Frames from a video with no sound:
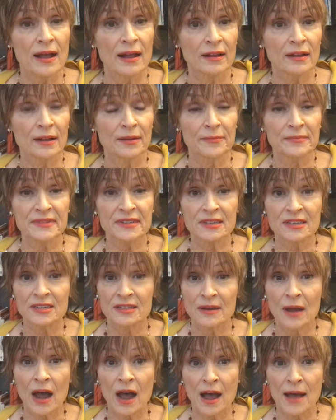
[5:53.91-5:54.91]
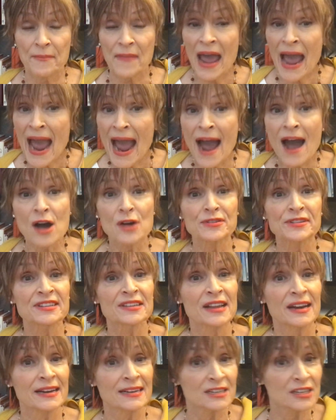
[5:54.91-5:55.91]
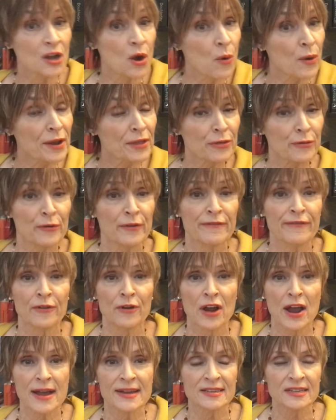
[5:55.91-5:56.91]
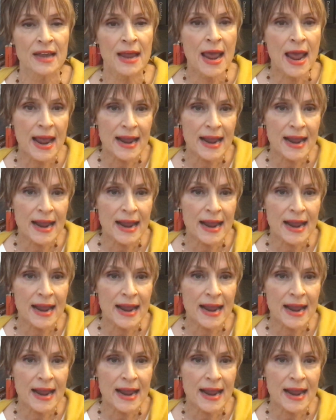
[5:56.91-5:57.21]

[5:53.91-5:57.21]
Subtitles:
house that it's going through for us,